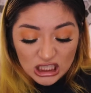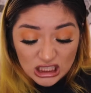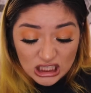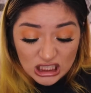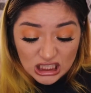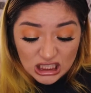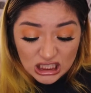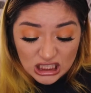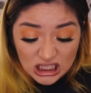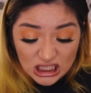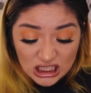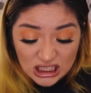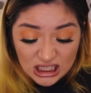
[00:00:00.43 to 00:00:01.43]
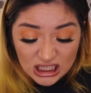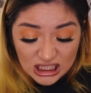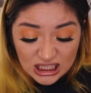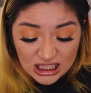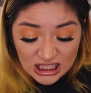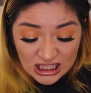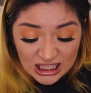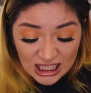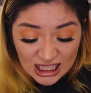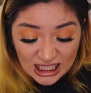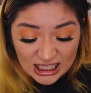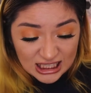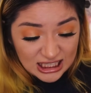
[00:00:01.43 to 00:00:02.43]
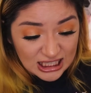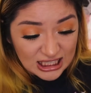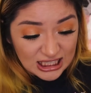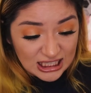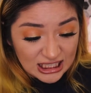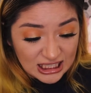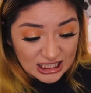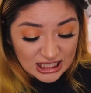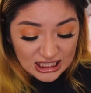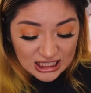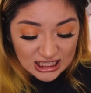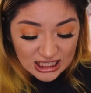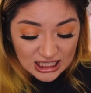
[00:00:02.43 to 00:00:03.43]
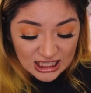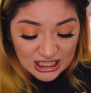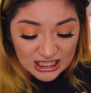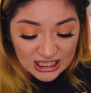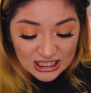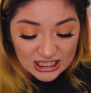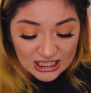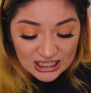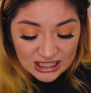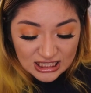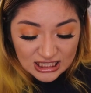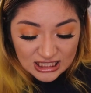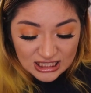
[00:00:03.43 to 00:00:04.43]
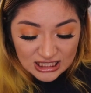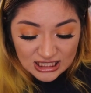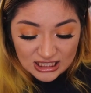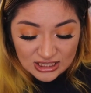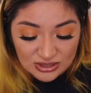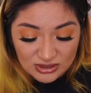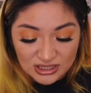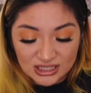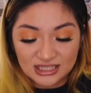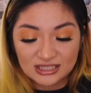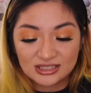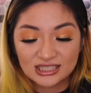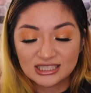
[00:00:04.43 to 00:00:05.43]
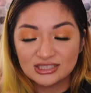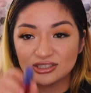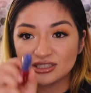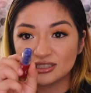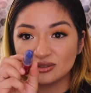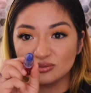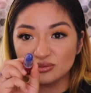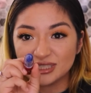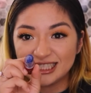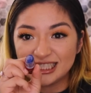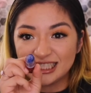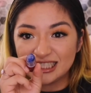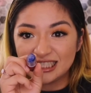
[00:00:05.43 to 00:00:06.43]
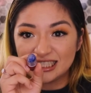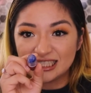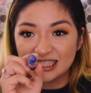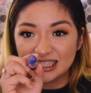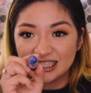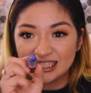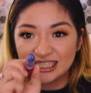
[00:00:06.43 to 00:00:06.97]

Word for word: Oh, this is nasty. Oh god, you guys, there's like white in there, like.